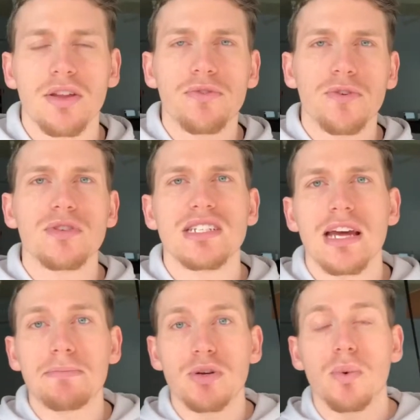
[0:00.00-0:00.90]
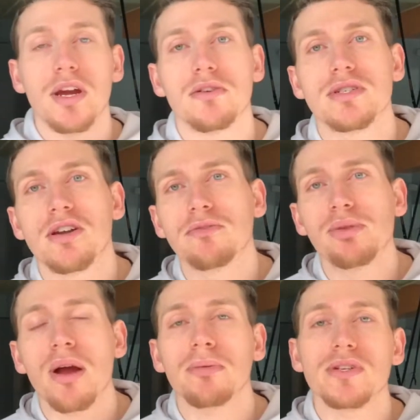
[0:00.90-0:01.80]
Now, the first step to weighing yourself
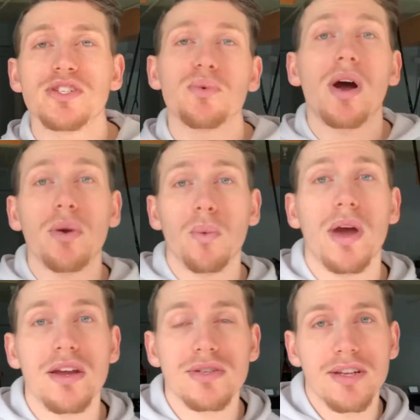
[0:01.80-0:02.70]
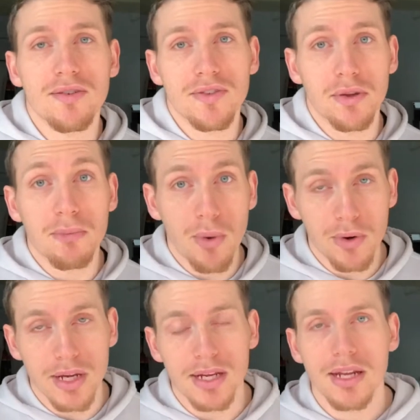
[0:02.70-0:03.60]
properly is you want to weigh yourself in the
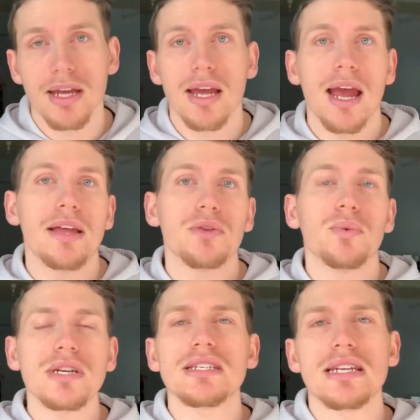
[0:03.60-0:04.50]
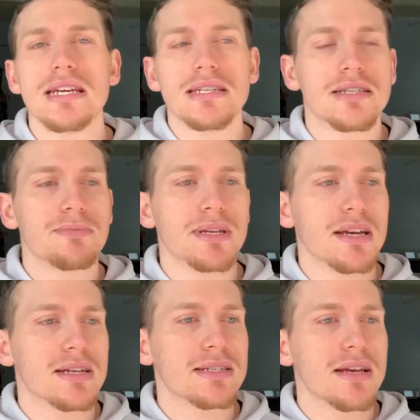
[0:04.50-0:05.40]
morning. And the reason is
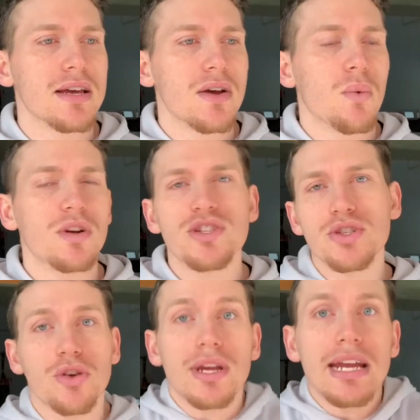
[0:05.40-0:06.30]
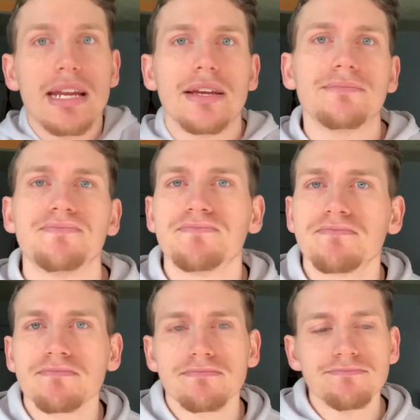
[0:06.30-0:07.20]
because once you start eating,
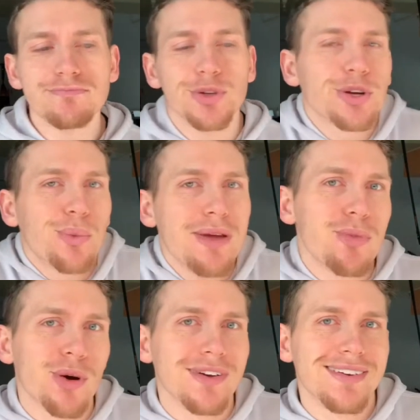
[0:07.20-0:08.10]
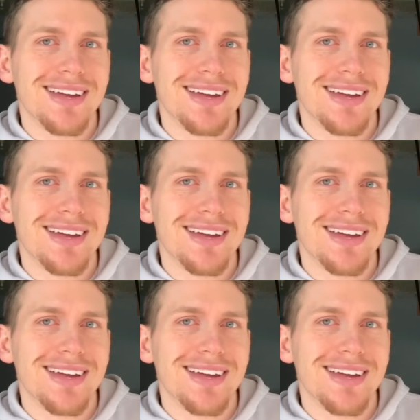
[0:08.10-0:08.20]
you're going to weigh more.